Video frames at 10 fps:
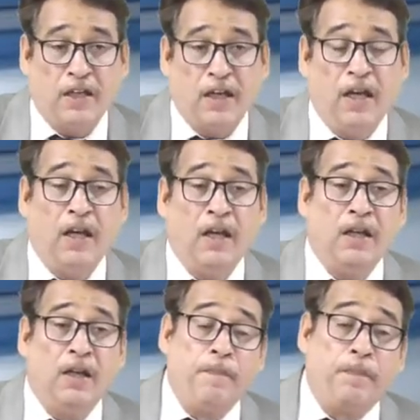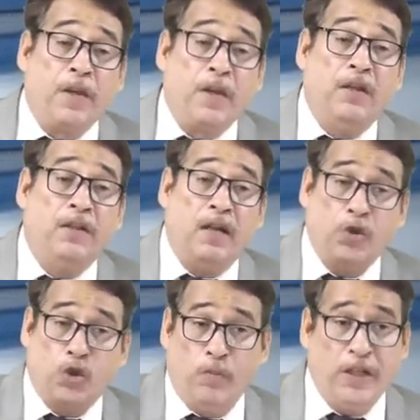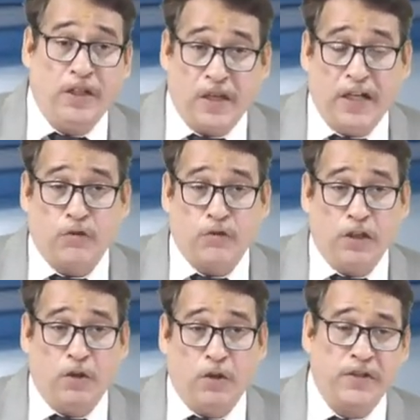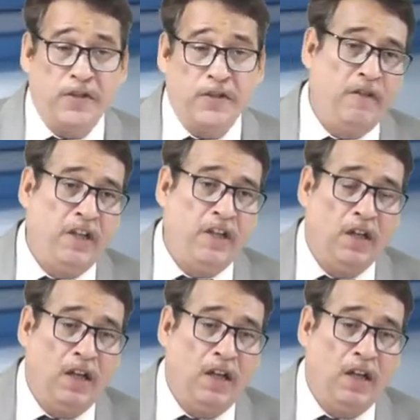And there are so many sites where your course is available,